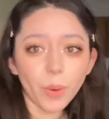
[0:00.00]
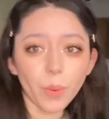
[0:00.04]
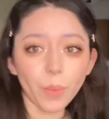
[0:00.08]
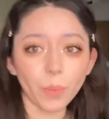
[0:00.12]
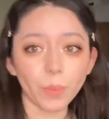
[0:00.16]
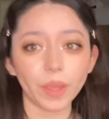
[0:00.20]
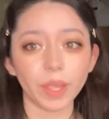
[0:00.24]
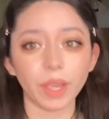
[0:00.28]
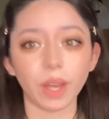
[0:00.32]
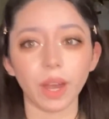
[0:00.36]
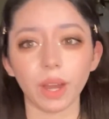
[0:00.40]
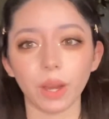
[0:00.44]

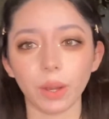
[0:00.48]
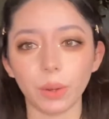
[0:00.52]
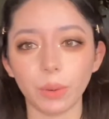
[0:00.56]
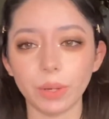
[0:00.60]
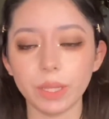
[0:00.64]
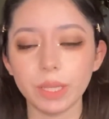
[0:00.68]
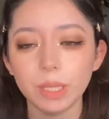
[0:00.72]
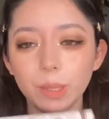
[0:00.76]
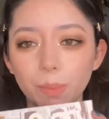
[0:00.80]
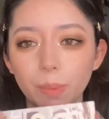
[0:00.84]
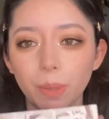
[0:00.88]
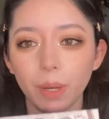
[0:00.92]
we are going
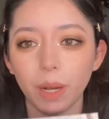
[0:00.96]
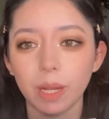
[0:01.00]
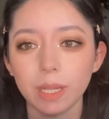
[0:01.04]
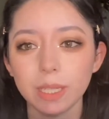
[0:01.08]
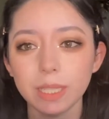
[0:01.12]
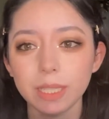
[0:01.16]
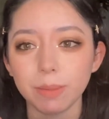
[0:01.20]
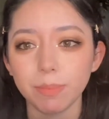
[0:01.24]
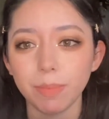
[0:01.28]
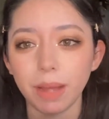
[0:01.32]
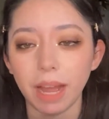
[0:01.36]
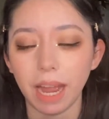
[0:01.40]
to put on
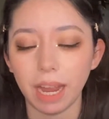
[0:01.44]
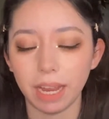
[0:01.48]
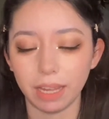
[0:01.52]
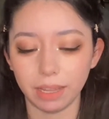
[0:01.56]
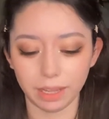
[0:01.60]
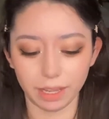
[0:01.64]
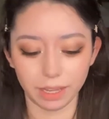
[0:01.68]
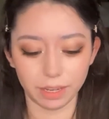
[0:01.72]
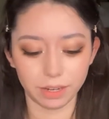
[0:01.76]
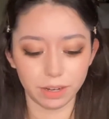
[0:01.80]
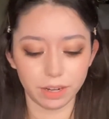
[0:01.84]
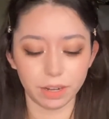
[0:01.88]
some
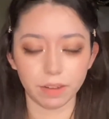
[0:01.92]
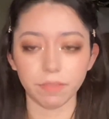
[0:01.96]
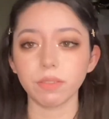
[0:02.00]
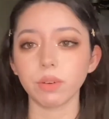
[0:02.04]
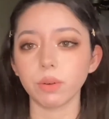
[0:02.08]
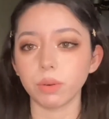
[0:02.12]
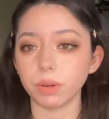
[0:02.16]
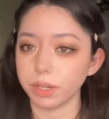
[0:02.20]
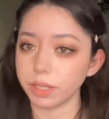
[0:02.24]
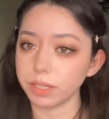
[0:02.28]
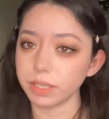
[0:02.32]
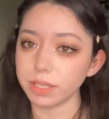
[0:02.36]
highlighter, and of
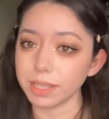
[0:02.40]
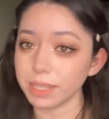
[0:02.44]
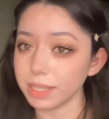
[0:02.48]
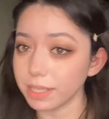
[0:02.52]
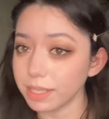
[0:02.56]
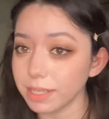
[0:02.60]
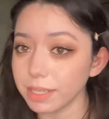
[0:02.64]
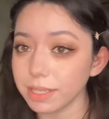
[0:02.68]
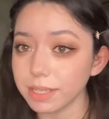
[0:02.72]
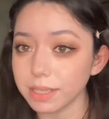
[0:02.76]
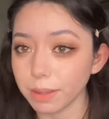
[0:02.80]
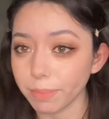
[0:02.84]
course this
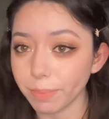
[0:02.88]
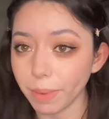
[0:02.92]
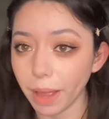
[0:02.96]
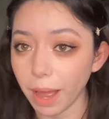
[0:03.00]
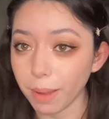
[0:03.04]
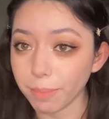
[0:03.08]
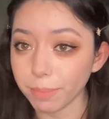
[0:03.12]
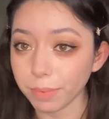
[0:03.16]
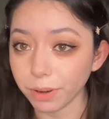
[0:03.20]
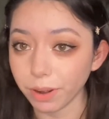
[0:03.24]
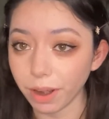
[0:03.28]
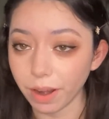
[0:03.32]
is the Pat
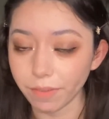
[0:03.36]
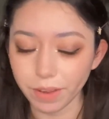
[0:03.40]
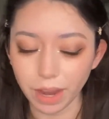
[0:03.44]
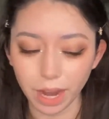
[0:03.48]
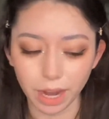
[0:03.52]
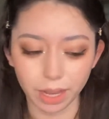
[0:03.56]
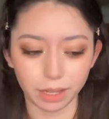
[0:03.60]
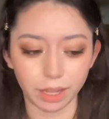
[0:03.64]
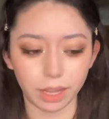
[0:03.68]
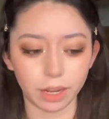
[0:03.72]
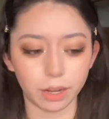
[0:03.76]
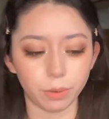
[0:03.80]
McGrath
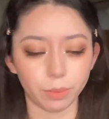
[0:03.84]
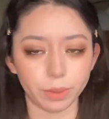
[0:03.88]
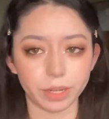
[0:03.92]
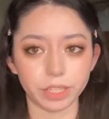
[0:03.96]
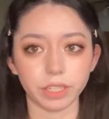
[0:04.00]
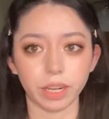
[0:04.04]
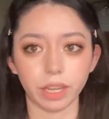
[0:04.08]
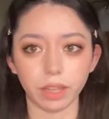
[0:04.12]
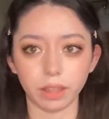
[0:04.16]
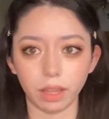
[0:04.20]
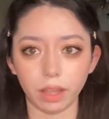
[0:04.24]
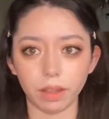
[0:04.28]
highlighter, which I
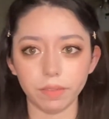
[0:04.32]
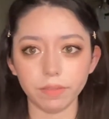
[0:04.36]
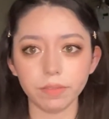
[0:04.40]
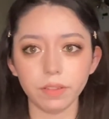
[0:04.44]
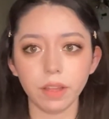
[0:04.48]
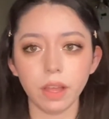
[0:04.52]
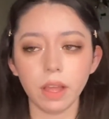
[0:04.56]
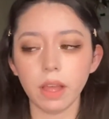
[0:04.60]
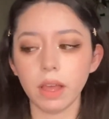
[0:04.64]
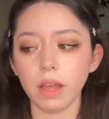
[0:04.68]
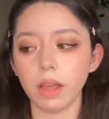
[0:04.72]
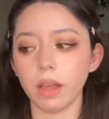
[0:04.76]
love.
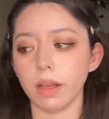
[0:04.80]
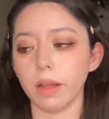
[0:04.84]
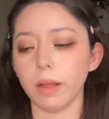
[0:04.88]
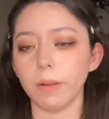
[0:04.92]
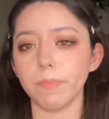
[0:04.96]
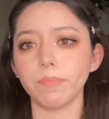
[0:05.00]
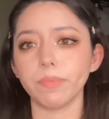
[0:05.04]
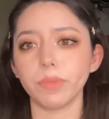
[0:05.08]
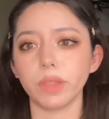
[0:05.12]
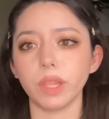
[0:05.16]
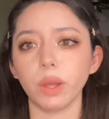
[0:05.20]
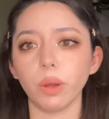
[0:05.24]

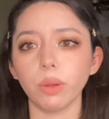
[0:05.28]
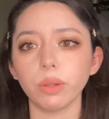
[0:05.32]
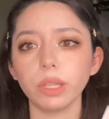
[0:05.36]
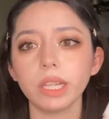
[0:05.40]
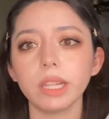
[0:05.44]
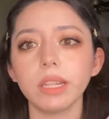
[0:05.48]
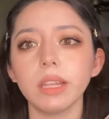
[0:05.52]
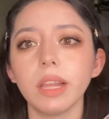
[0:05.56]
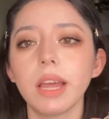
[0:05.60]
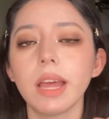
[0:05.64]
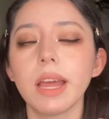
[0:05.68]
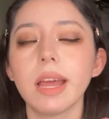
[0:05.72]
The only
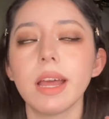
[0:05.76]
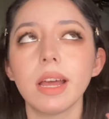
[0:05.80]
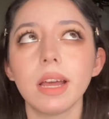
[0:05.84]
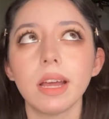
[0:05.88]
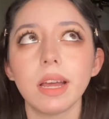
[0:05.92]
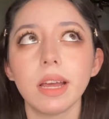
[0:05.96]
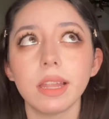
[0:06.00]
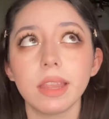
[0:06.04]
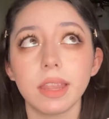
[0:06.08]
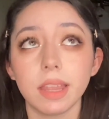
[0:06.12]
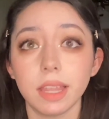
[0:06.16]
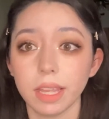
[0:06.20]

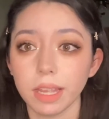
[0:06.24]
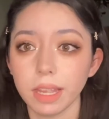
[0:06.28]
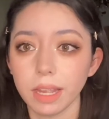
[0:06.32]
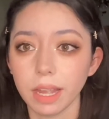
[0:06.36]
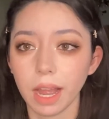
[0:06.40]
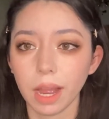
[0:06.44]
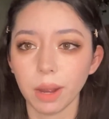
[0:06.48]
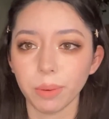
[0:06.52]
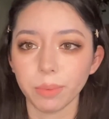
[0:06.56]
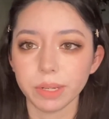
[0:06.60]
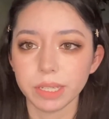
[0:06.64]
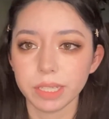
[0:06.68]
thing I
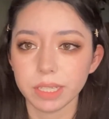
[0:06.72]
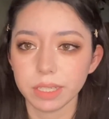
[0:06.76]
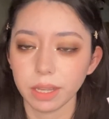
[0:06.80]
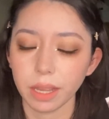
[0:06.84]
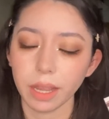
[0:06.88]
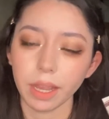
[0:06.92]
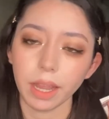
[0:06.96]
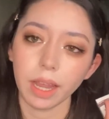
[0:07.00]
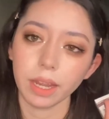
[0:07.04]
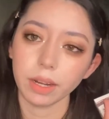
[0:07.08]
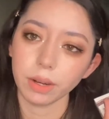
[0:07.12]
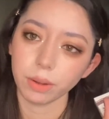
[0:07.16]
would say
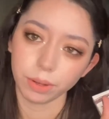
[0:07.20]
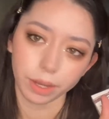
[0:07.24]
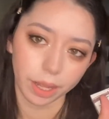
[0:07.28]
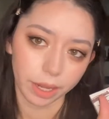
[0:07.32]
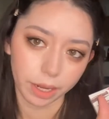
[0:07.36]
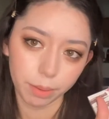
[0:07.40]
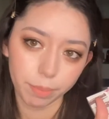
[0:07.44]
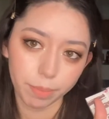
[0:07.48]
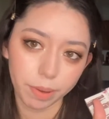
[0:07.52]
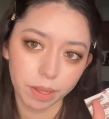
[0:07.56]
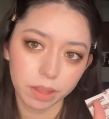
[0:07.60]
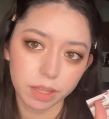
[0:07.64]
I don't like
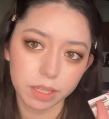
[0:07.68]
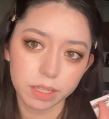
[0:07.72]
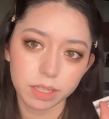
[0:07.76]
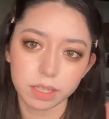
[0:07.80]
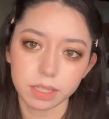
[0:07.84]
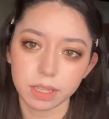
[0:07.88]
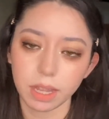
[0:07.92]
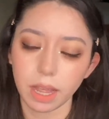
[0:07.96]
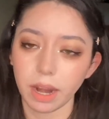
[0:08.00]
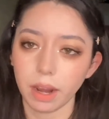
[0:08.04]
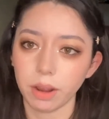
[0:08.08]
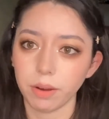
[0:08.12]
about this is
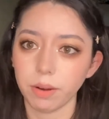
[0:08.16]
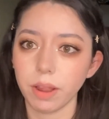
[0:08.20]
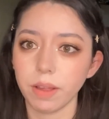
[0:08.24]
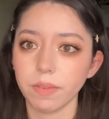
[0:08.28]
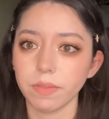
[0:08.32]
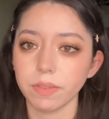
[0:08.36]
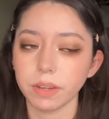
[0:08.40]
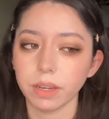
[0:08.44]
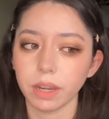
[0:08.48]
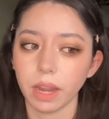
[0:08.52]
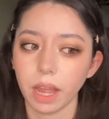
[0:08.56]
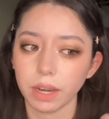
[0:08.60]
that I don't have a
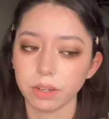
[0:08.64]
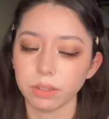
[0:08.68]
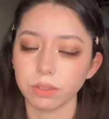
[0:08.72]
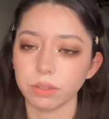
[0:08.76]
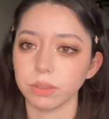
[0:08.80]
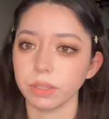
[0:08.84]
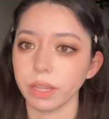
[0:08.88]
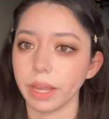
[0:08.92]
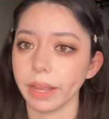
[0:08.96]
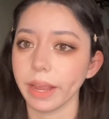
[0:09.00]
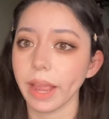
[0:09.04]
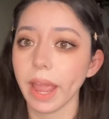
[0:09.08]
natural,
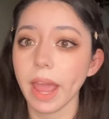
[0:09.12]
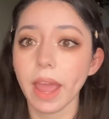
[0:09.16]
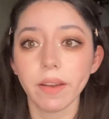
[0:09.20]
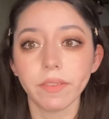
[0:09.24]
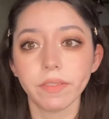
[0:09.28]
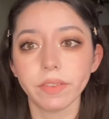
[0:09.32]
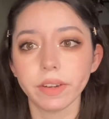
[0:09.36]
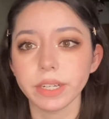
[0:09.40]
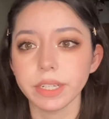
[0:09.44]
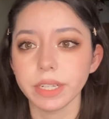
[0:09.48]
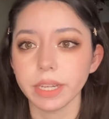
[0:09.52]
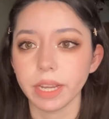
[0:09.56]
like,
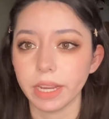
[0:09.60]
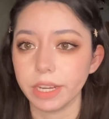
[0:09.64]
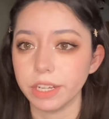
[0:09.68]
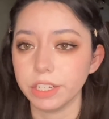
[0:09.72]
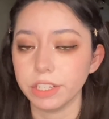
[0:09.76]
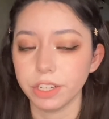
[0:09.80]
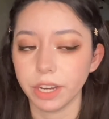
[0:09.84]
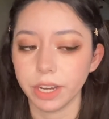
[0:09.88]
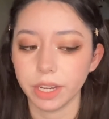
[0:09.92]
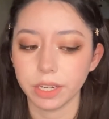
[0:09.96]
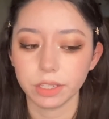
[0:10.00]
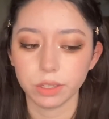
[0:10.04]
everyday
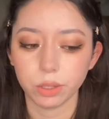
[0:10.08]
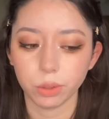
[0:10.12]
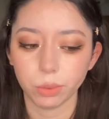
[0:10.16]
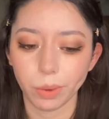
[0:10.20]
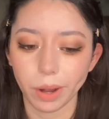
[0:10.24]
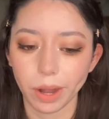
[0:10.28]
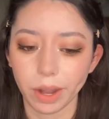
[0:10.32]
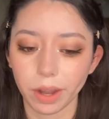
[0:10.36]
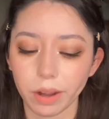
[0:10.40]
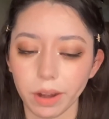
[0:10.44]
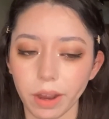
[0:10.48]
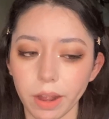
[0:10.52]
shade to
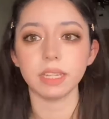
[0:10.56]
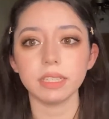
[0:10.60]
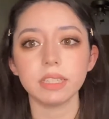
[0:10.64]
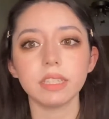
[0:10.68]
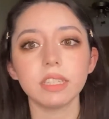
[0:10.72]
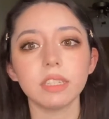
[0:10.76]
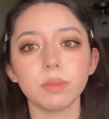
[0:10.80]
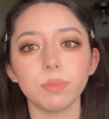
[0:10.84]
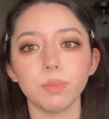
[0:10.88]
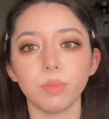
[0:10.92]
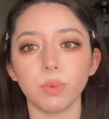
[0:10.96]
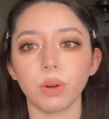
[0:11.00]
wear. This
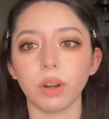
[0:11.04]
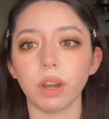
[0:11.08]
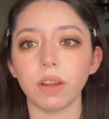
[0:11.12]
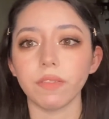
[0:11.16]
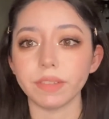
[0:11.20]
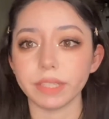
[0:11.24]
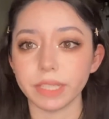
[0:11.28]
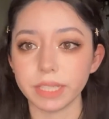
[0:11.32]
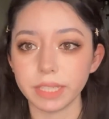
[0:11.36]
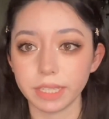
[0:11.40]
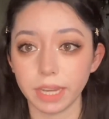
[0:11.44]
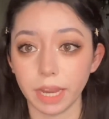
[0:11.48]
is more of a
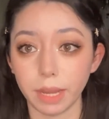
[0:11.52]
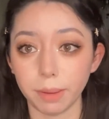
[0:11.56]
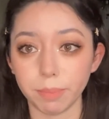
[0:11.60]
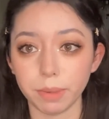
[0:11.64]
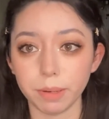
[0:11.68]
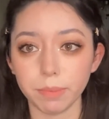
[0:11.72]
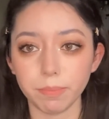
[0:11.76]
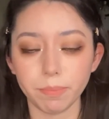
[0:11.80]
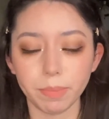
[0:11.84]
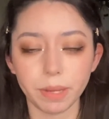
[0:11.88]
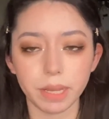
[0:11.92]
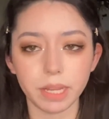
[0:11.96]

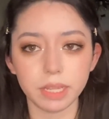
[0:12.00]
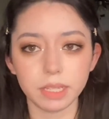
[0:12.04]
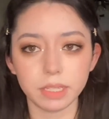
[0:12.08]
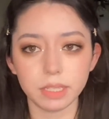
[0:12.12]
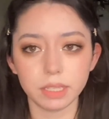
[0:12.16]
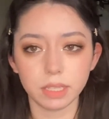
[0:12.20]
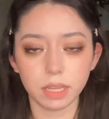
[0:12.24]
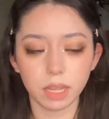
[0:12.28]
statement piece,